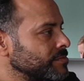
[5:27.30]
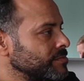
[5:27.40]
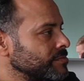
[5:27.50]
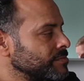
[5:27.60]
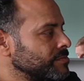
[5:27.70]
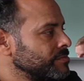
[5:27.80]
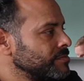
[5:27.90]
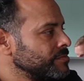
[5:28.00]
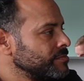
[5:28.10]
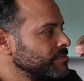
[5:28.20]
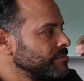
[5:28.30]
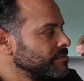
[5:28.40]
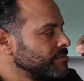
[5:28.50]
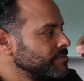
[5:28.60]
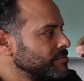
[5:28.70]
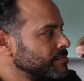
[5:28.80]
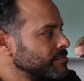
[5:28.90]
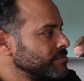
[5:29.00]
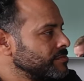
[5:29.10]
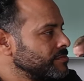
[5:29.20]

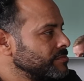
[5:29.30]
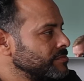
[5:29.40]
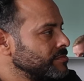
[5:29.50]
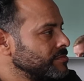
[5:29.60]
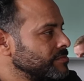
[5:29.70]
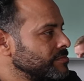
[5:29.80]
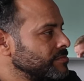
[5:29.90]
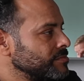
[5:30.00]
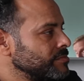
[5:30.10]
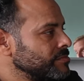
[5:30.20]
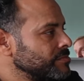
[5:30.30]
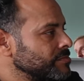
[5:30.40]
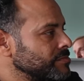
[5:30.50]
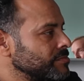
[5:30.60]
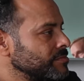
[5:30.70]
[no speech]